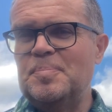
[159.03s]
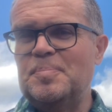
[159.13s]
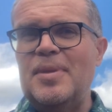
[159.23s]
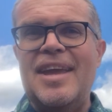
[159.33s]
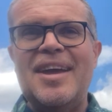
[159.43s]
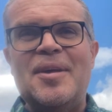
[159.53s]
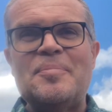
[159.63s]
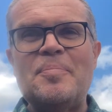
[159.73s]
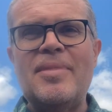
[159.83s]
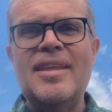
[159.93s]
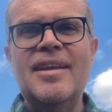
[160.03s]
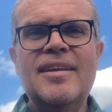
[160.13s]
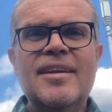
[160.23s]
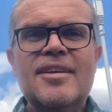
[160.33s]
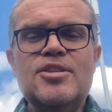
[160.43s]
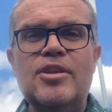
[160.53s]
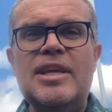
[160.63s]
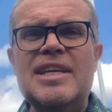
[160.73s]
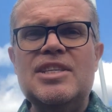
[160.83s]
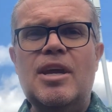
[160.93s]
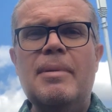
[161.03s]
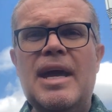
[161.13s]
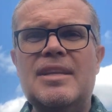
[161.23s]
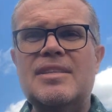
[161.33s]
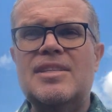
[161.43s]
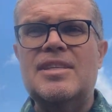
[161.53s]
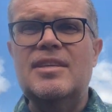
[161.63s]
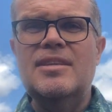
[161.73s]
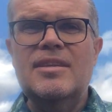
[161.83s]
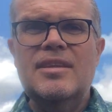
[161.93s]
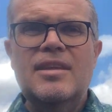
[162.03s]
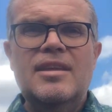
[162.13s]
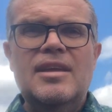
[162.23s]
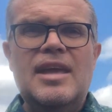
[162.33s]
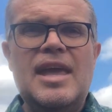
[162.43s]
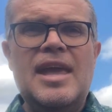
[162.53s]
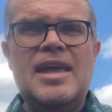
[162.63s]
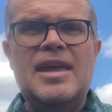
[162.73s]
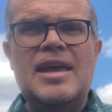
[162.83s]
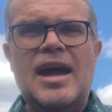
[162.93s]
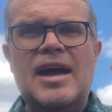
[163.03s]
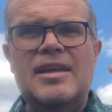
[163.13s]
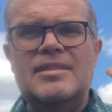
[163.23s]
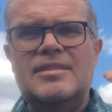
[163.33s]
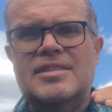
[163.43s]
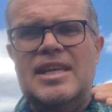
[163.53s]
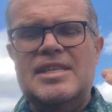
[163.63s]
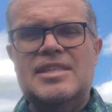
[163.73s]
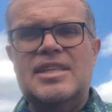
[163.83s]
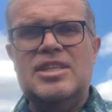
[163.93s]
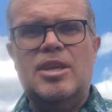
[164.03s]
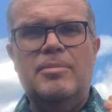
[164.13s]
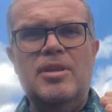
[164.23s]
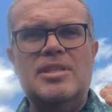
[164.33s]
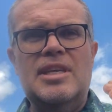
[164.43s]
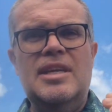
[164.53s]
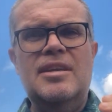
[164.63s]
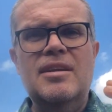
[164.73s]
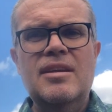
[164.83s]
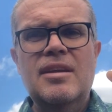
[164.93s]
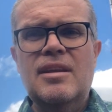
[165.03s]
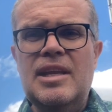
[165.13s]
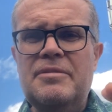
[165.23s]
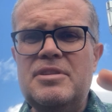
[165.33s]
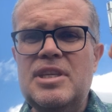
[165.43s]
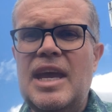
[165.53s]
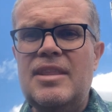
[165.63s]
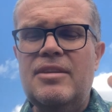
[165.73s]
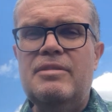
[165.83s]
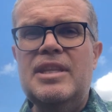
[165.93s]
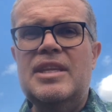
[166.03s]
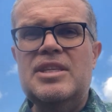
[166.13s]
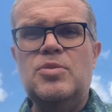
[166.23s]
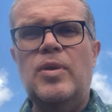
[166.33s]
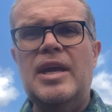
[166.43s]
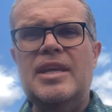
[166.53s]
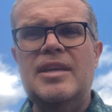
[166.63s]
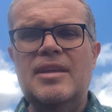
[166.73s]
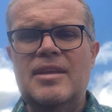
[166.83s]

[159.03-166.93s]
There you go. So these commands, he says to this community, live together in this way.